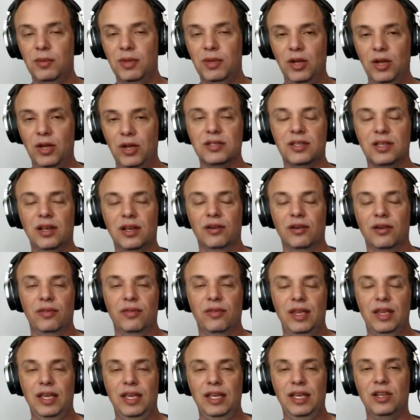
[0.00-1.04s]
They're
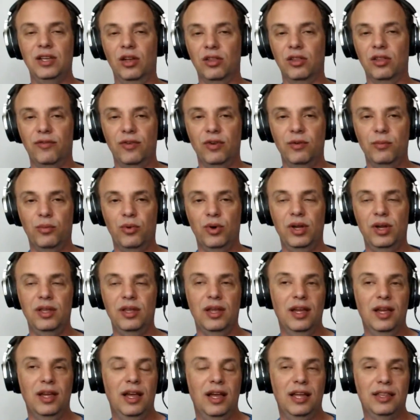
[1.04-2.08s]
easy on the footprint,
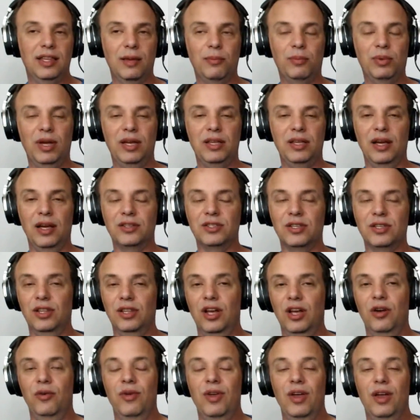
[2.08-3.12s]
and they play nice and low.
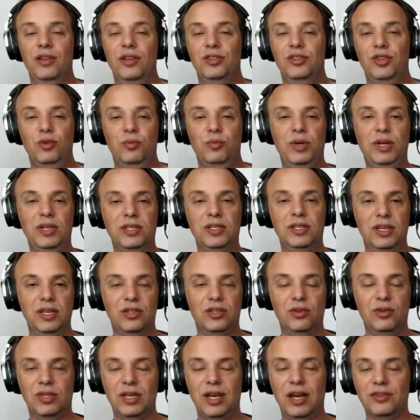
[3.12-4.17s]
2 PC
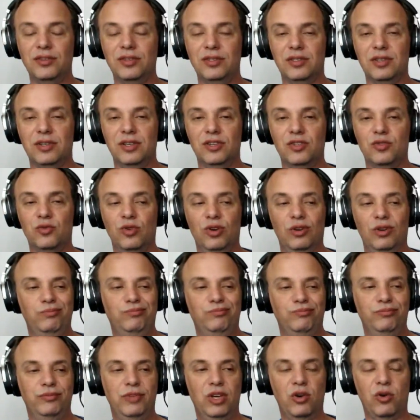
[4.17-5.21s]
2000s in this room,
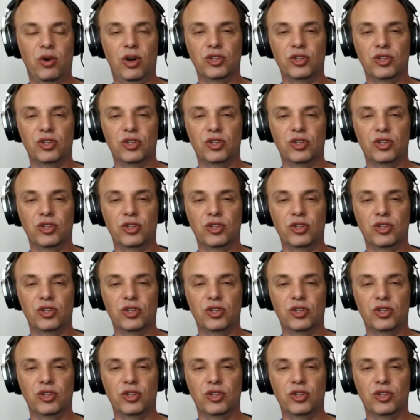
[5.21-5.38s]
crush it.